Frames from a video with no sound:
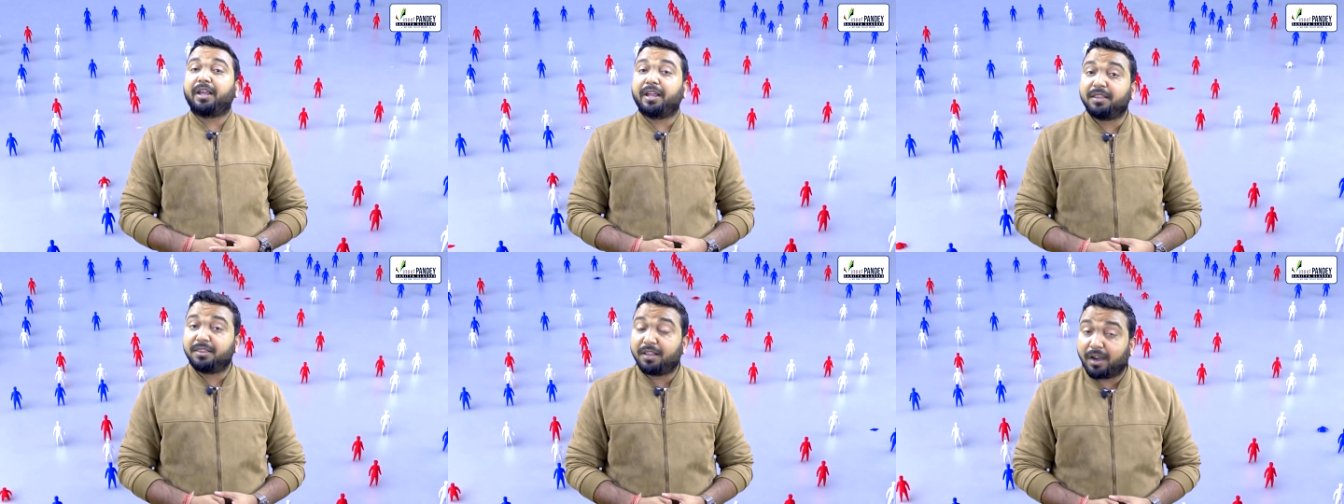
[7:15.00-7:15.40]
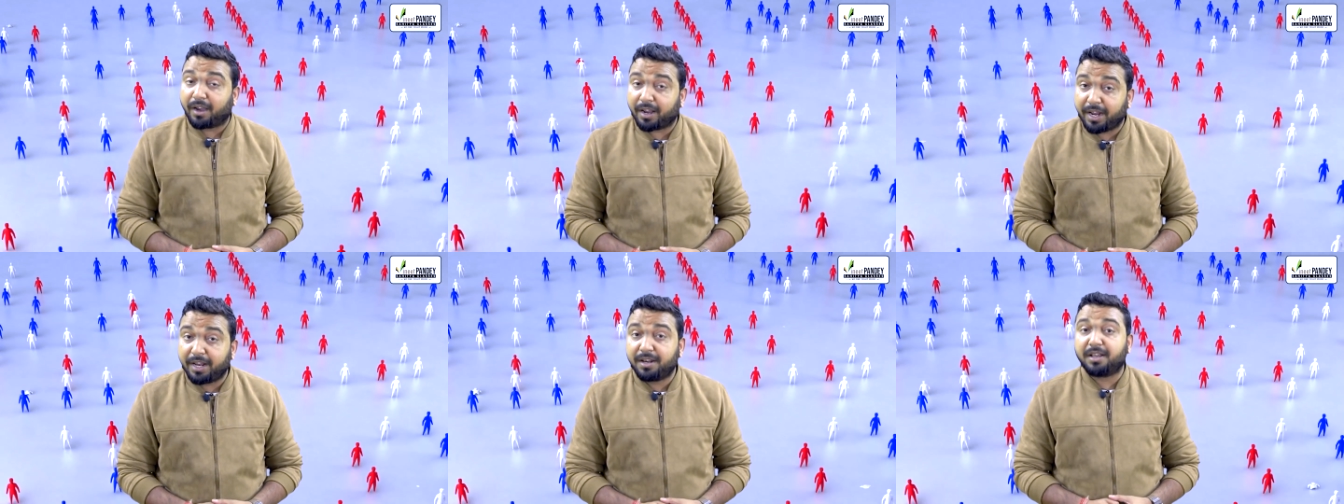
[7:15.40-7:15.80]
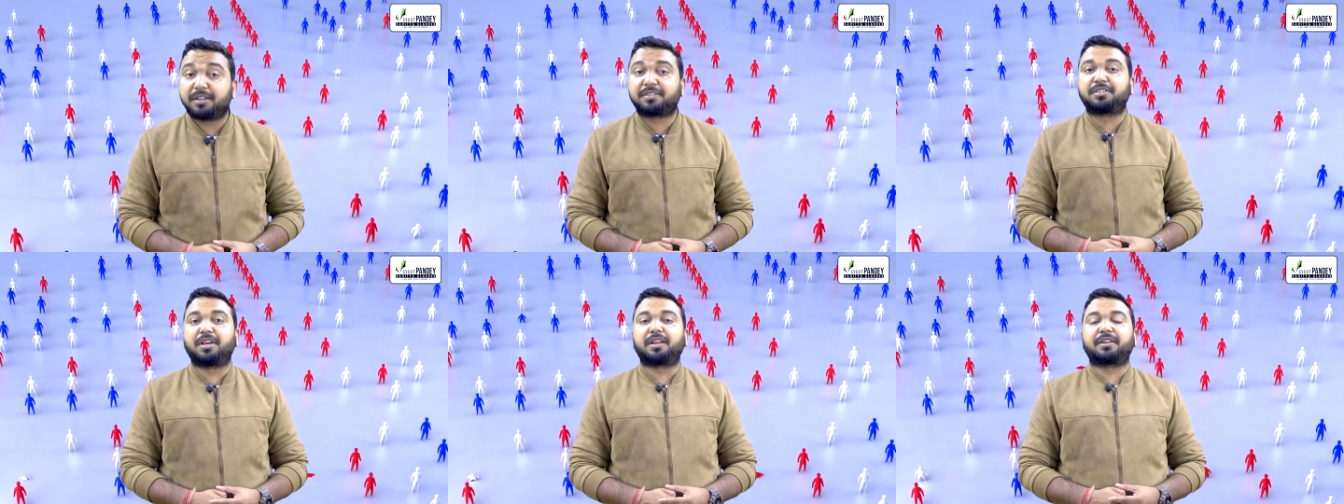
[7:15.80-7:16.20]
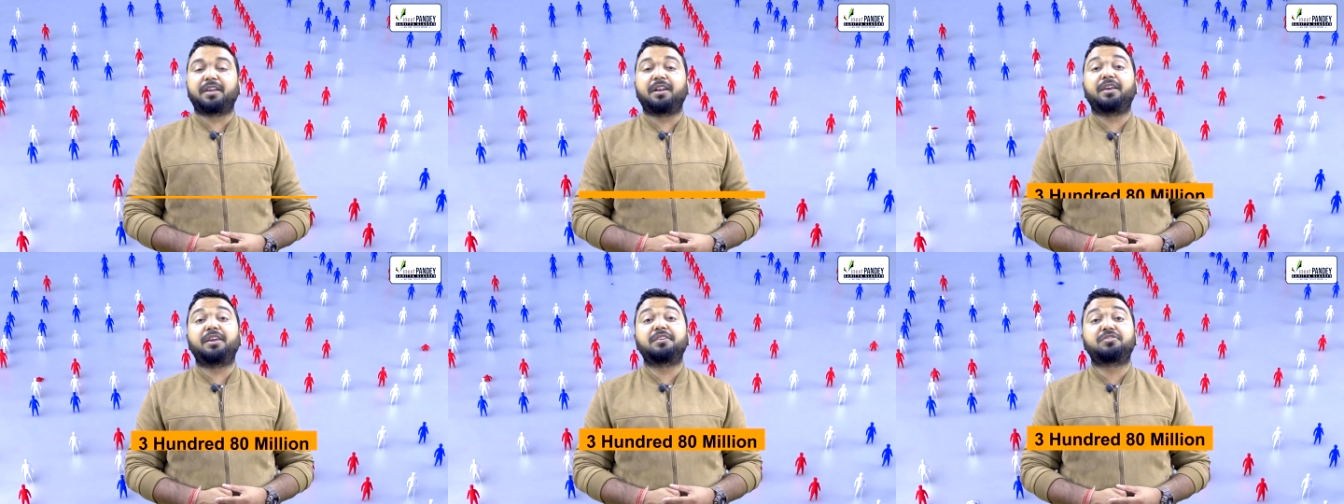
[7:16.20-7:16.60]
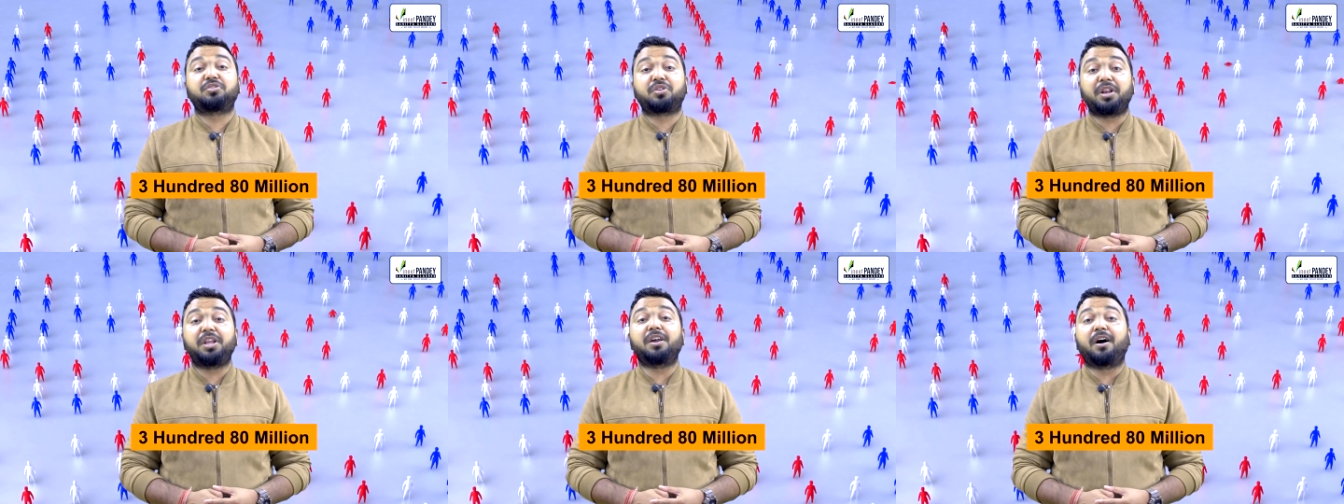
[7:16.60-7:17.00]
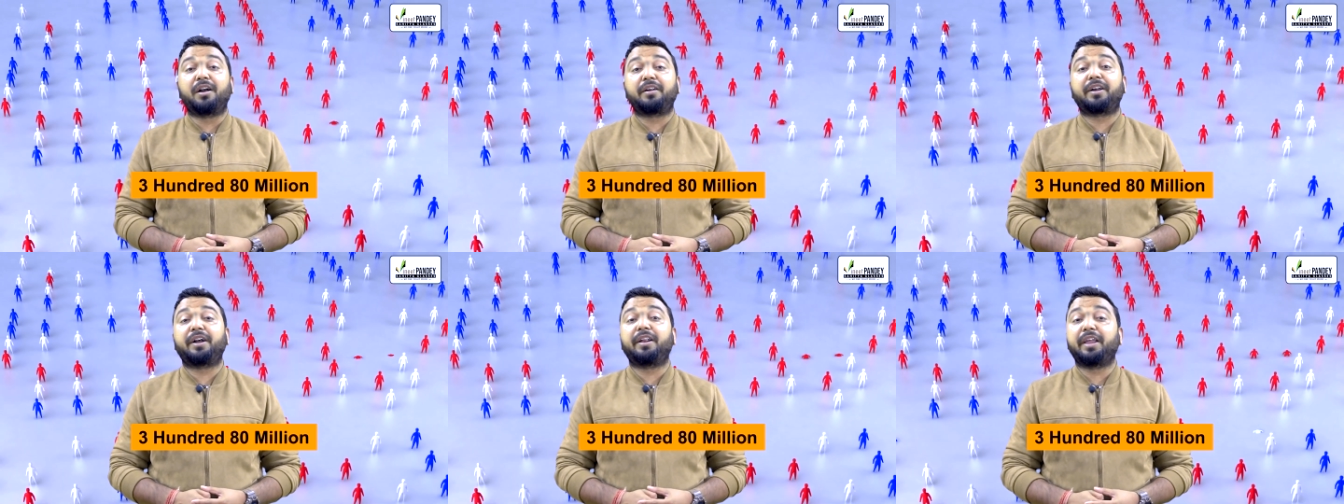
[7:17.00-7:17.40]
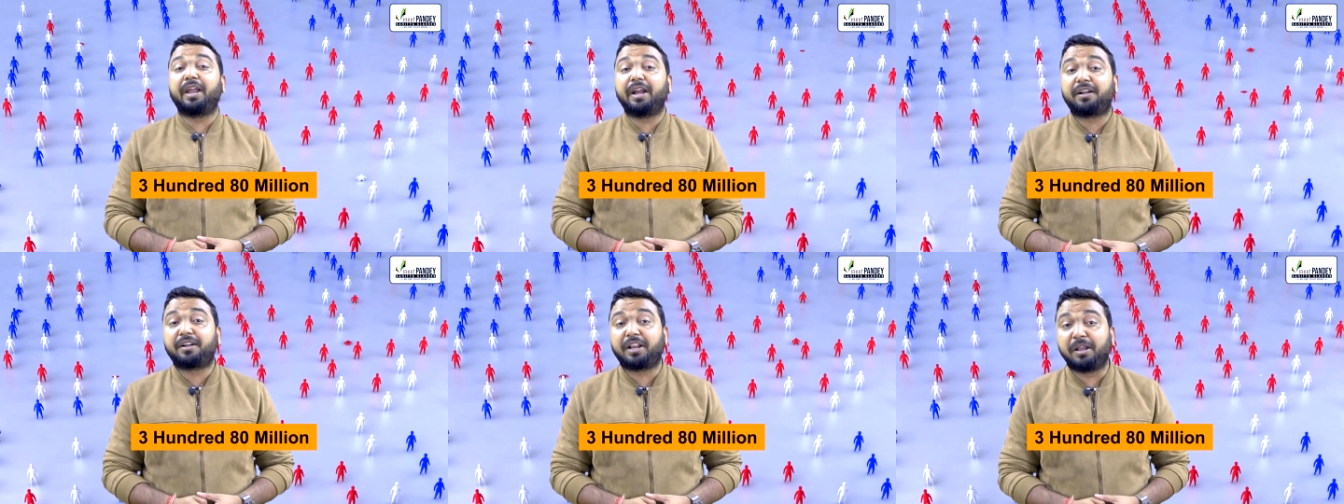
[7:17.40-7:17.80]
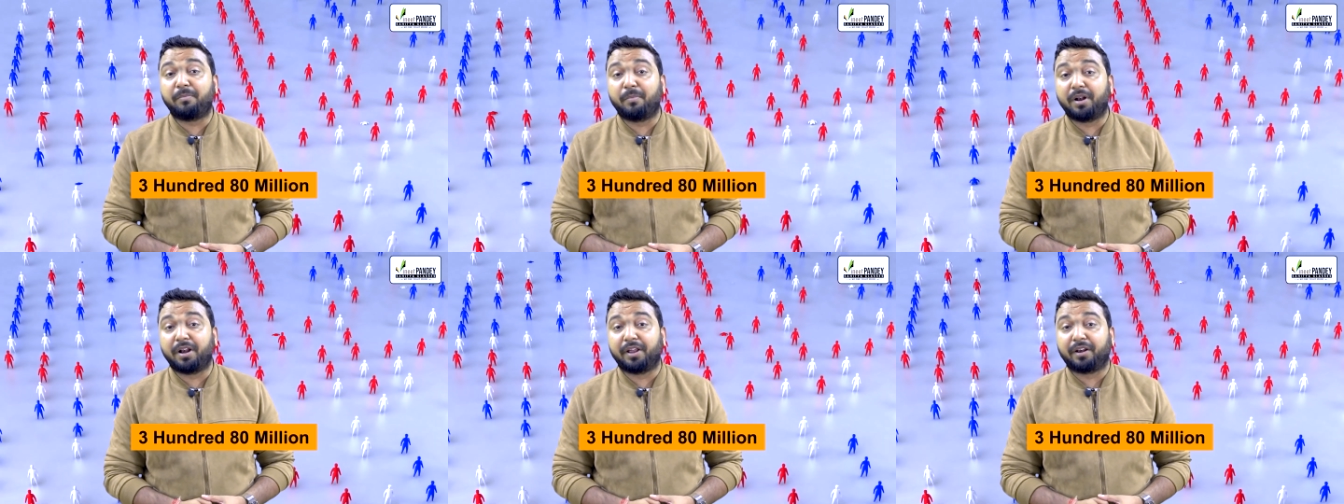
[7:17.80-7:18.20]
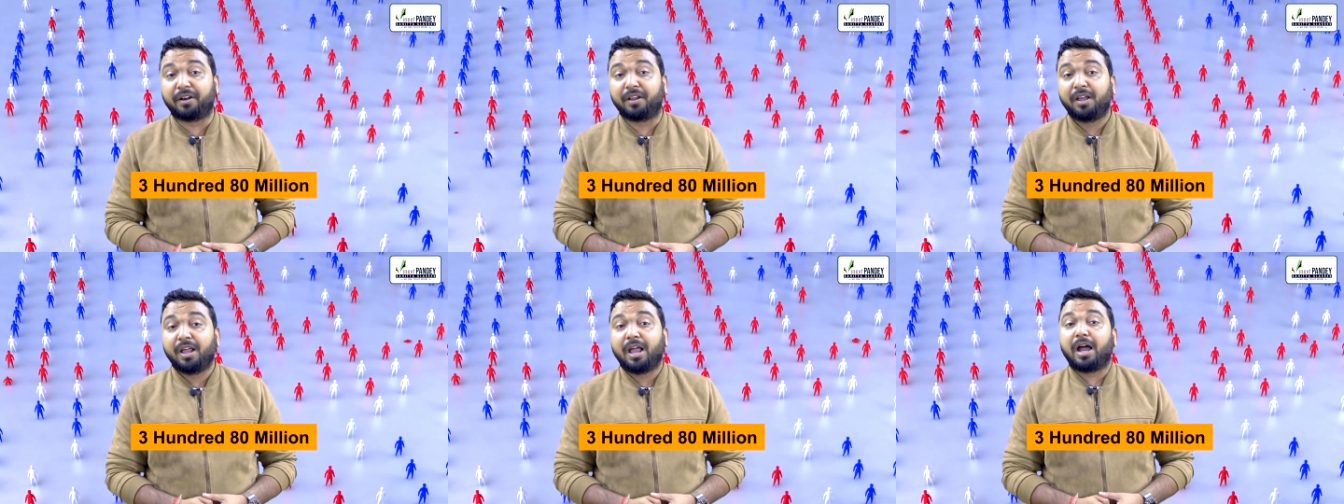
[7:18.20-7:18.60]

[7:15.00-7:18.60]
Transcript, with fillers: in the inner circle is 380 million